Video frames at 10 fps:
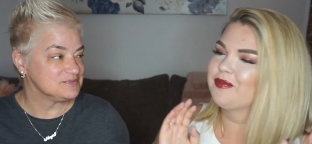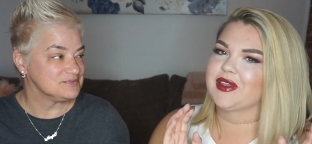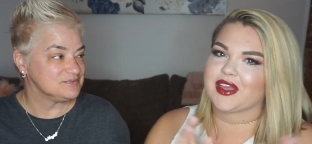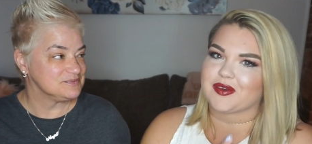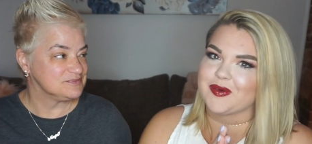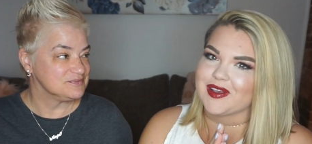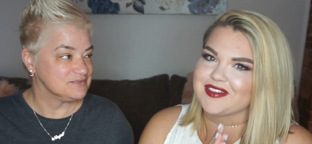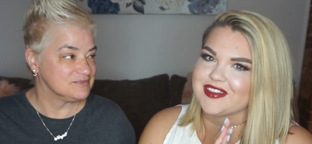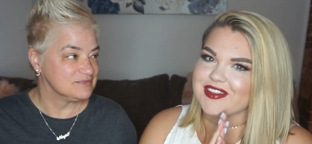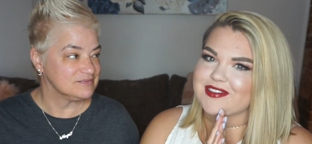Speaker 1: have been like
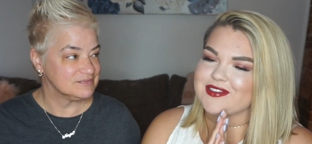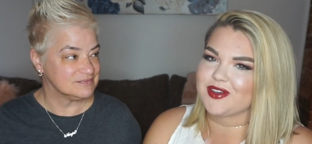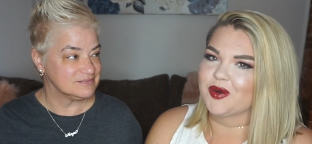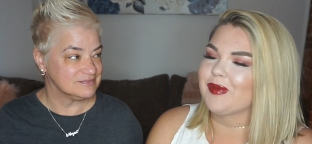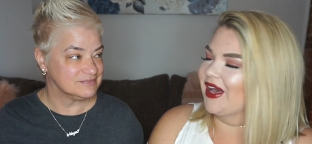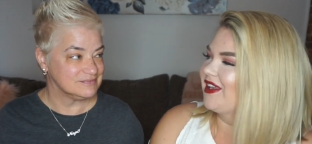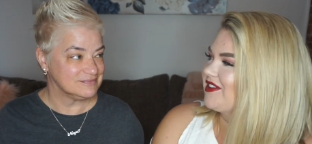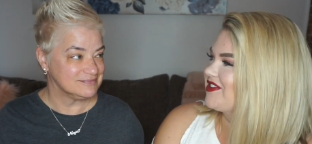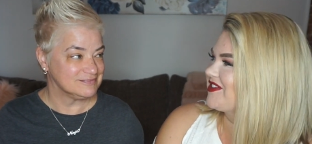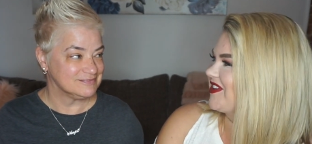requesting this so
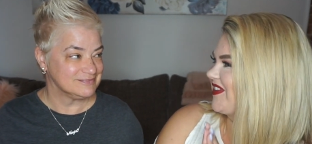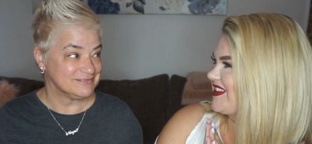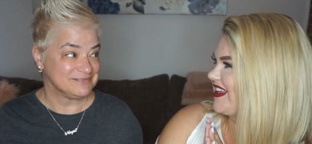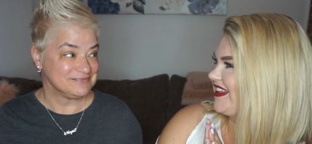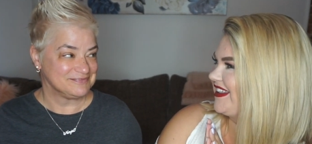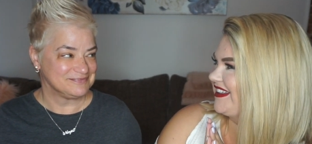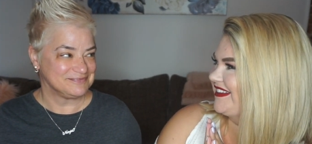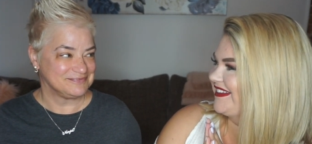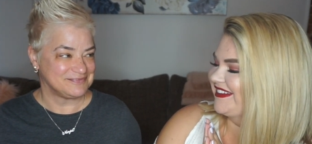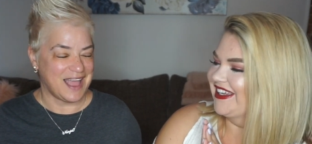much, so I'm
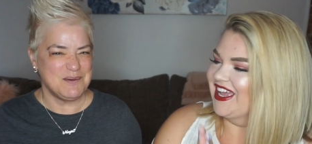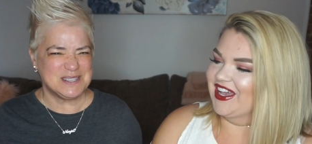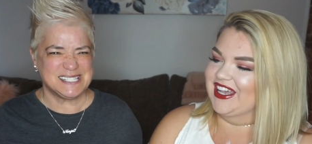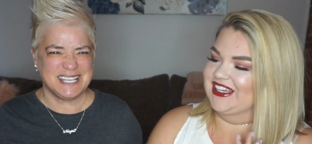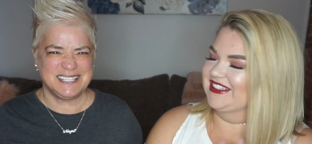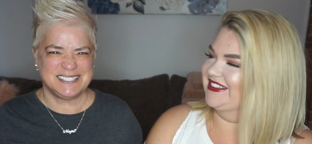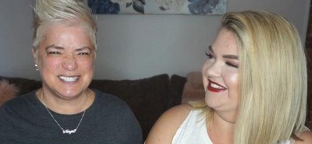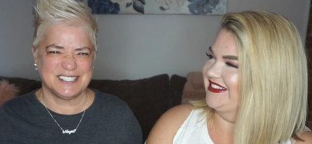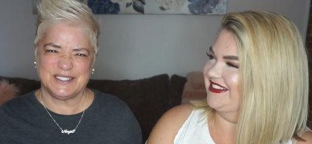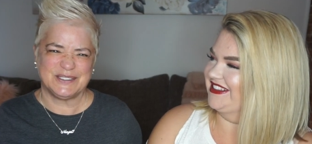excited. I'm excited
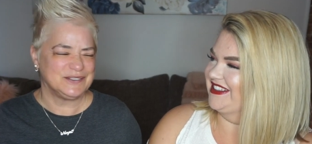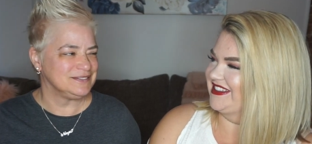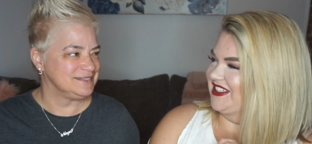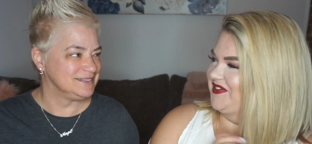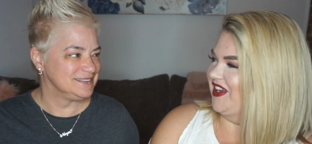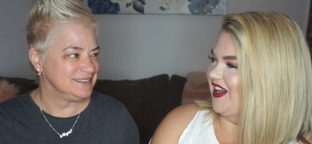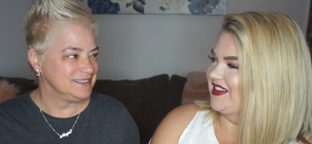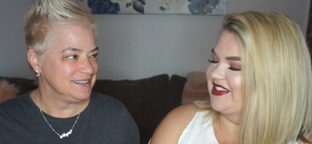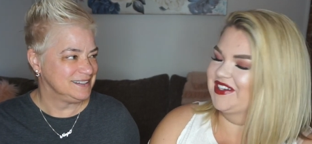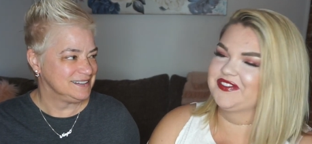too. It's gonna be
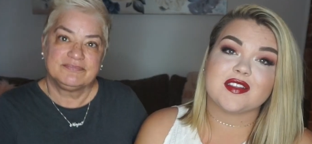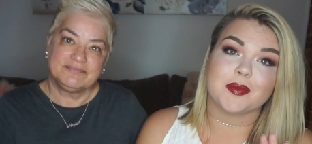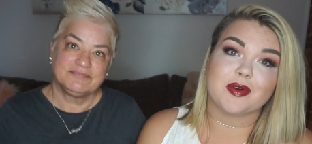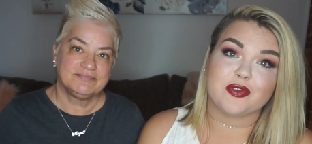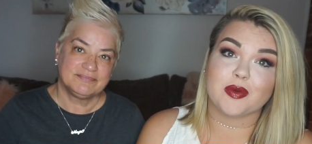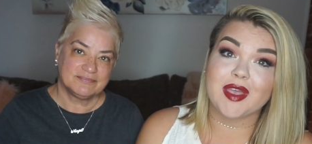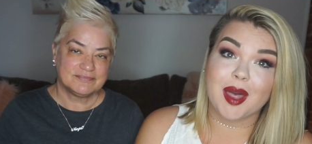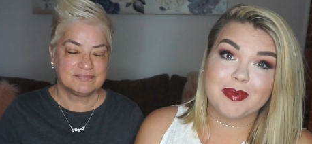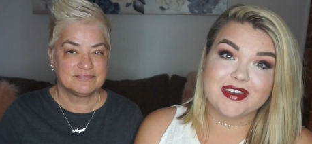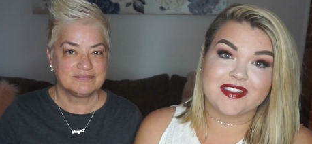awesome. So before we
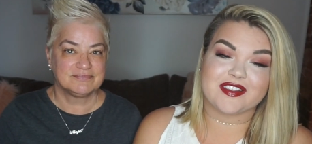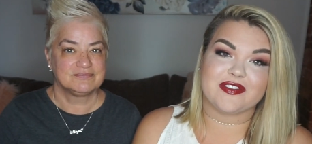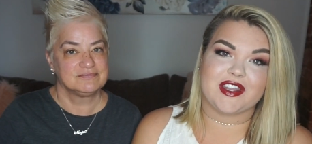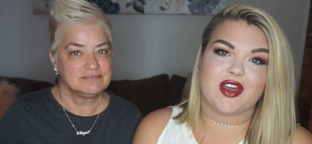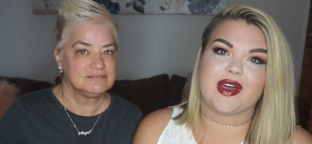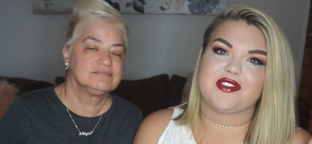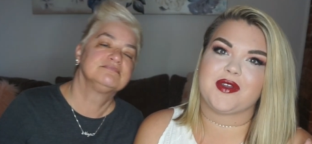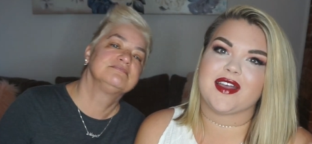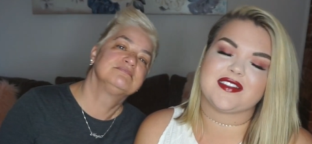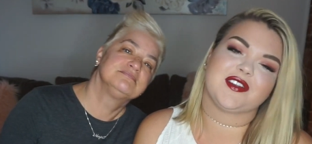hop into this video, as you guys